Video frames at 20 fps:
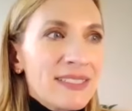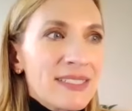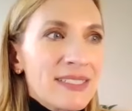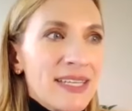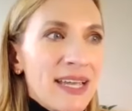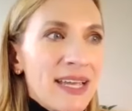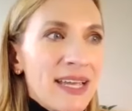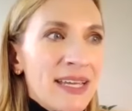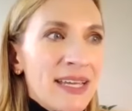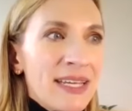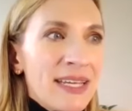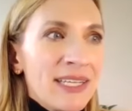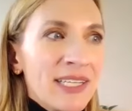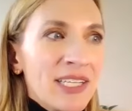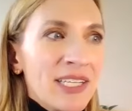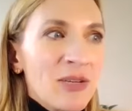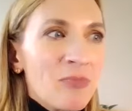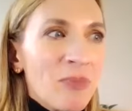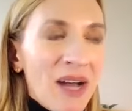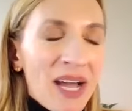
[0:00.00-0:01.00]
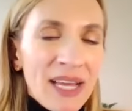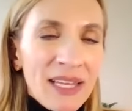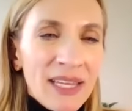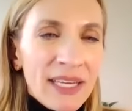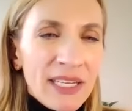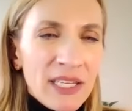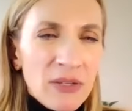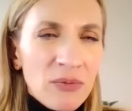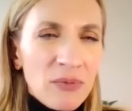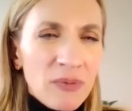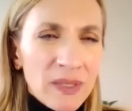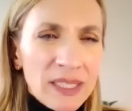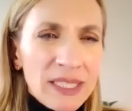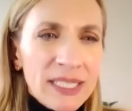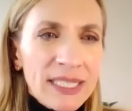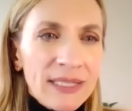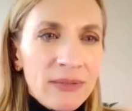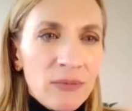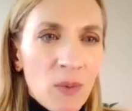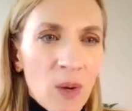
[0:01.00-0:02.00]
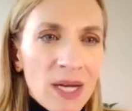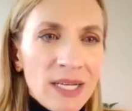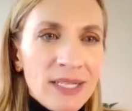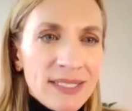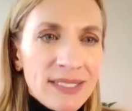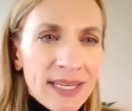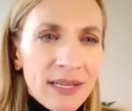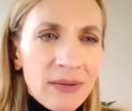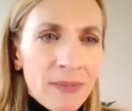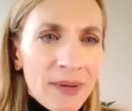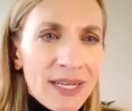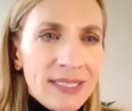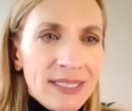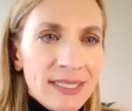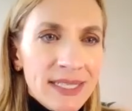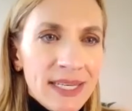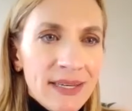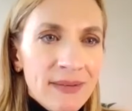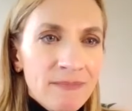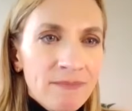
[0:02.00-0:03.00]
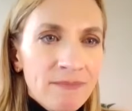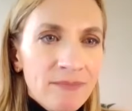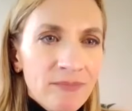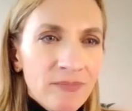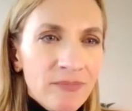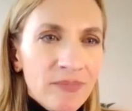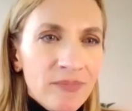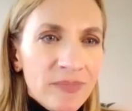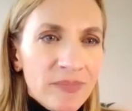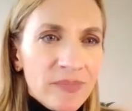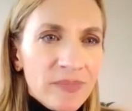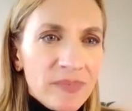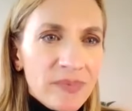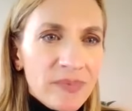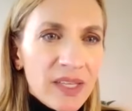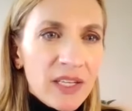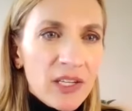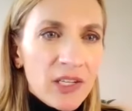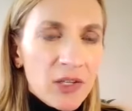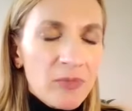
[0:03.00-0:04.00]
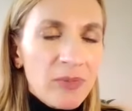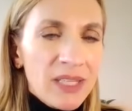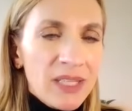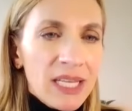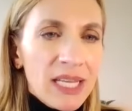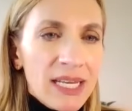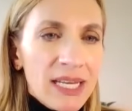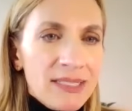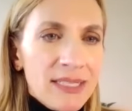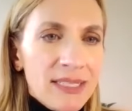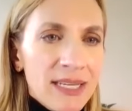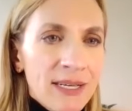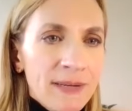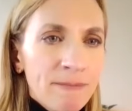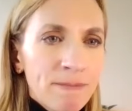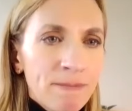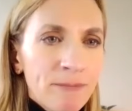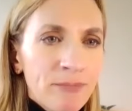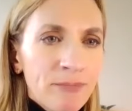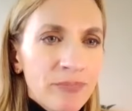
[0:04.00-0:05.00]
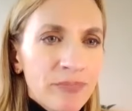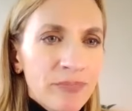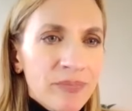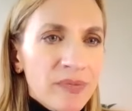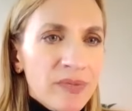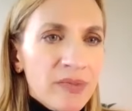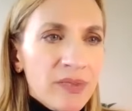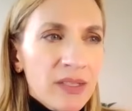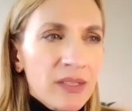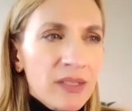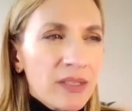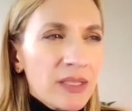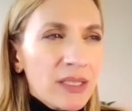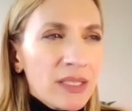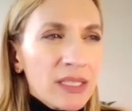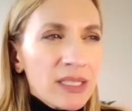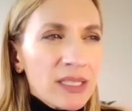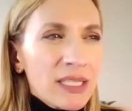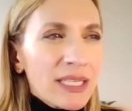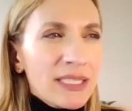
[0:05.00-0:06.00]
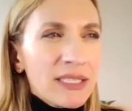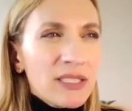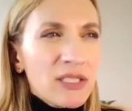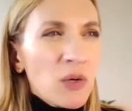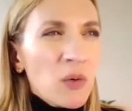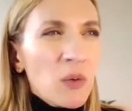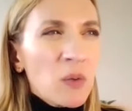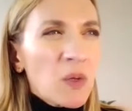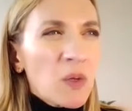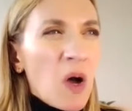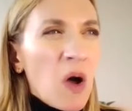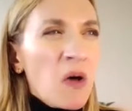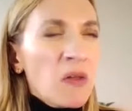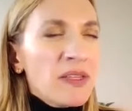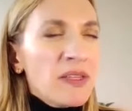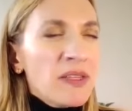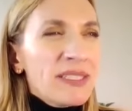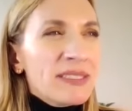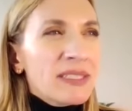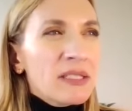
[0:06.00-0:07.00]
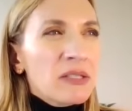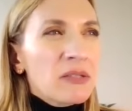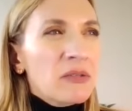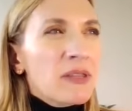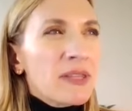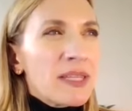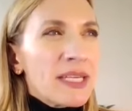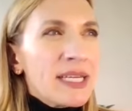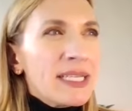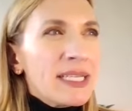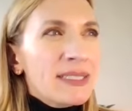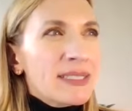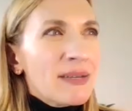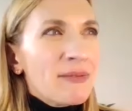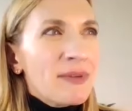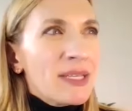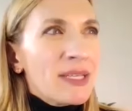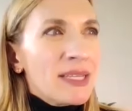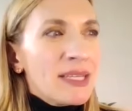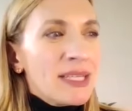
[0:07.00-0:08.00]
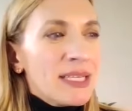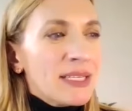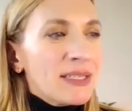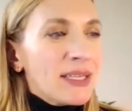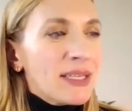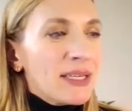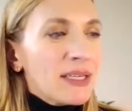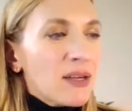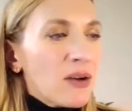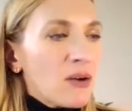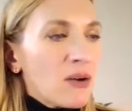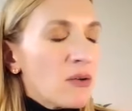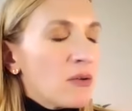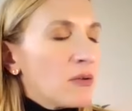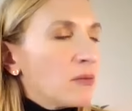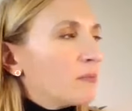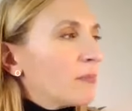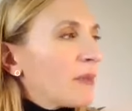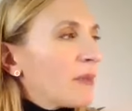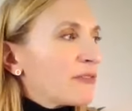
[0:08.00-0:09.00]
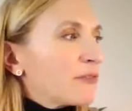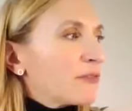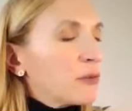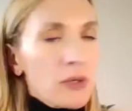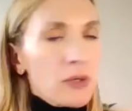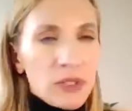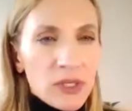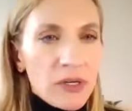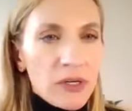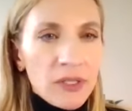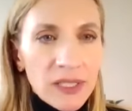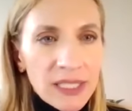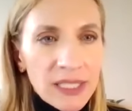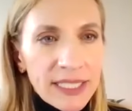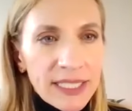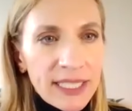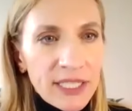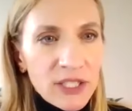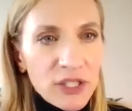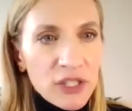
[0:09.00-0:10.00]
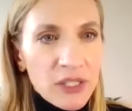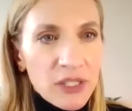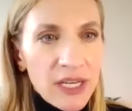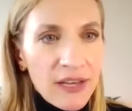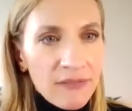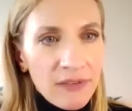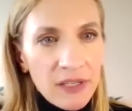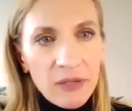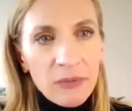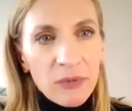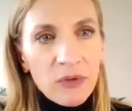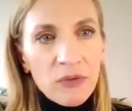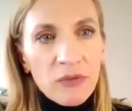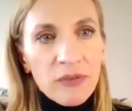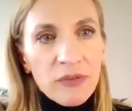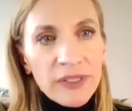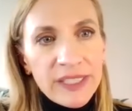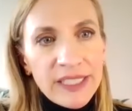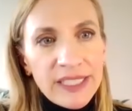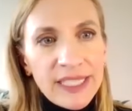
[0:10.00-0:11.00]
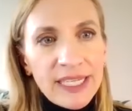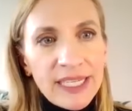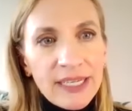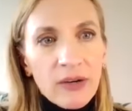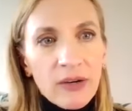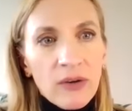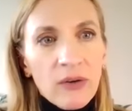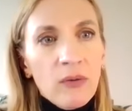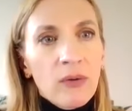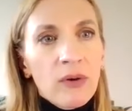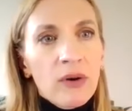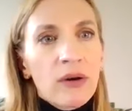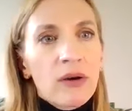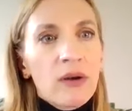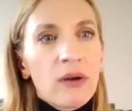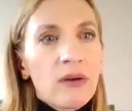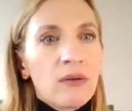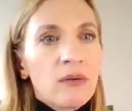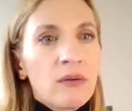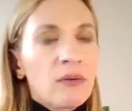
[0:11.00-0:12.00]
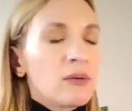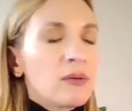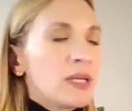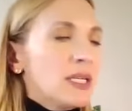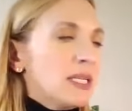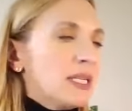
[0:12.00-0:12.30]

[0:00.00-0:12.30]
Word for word: to say goodbye like you really want to say goodbye to them like it could be the last time like don't all these little things that we think like oh my floors aren't clean i shouldn't have anyone over to dinner or oh